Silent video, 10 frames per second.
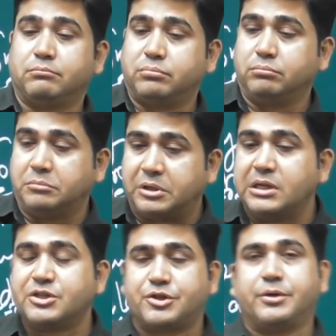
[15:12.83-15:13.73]

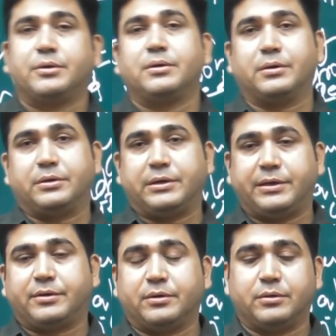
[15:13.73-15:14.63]
culture,
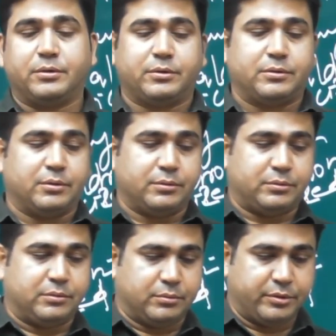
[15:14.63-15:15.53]
like
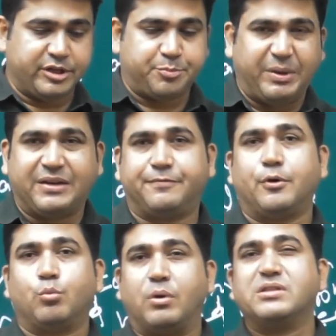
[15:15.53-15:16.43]
respect for
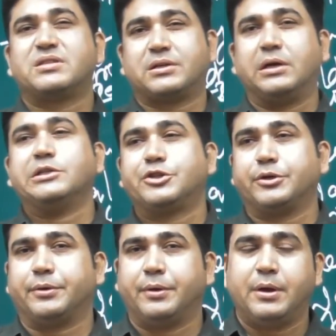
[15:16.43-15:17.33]
one's
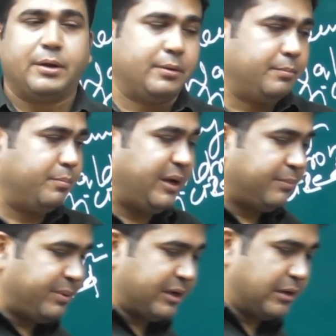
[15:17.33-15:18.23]
culture may
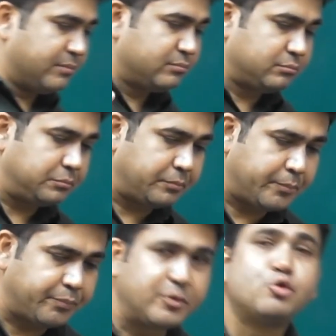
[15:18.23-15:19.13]
become
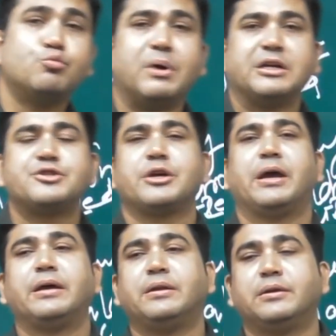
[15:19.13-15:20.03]
too much
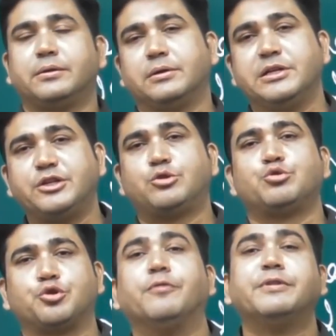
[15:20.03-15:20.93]
and lead to
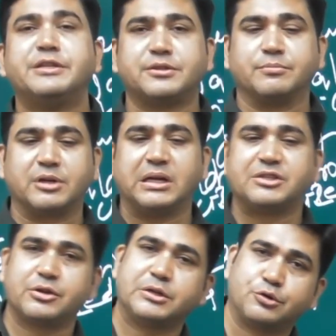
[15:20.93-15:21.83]
chauvinism,
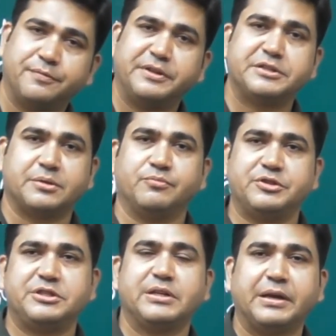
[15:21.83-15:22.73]
cultural chauvinism, which
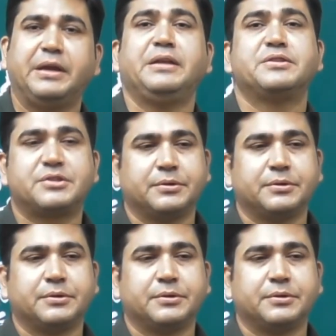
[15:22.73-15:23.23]
is against